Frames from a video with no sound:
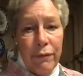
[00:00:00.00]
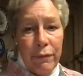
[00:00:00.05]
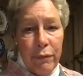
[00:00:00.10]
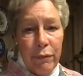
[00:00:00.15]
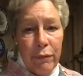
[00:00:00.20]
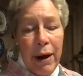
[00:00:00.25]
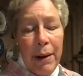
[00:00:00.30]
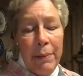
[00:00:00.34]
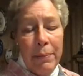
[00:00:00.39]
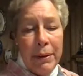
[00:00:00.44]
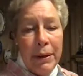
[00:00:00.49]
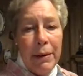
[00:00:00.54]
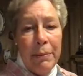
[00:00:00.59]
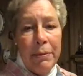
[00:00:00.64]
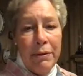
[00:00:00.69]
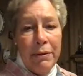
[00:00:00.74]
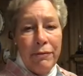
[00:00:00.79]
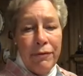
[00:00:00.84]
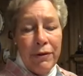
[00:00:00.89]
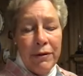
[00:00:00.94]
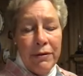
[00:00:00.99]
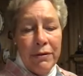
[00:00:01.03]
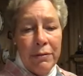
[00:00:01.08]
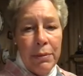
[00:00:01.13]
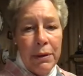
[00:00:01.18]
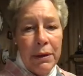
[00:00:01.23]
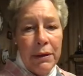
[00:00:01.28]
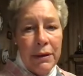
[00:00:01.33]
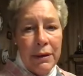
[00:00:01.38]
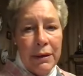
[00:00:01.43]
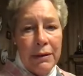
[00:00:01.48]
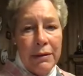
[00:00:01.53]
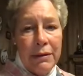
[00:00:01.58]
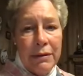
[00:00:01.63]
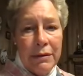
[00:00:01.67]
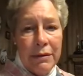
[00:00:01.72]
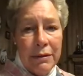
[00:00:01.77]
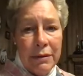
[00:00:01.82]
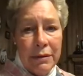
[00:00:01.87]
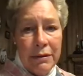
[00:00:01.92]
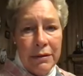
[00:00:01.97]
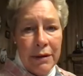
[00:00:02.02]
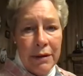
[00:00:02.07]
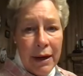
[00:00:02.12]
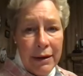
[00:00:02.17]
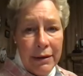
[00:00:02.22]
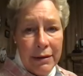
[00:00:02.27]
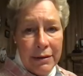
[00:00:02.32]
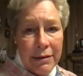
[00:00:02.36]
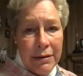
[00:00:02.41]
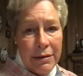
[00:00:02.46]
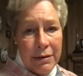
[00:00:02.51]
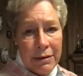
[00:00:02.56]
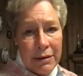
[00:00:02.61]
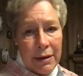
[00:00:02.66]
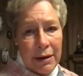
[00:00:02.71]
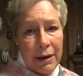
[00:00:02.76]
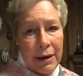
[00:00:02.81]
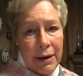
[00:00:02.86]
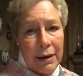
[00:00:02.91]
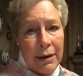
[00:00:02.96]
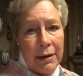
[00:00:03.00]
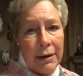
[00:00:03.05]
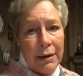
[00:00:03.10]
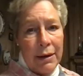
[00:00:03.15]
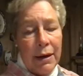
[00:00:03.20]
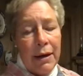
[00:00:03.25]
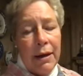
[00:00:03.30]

wrapping up the feasibility site study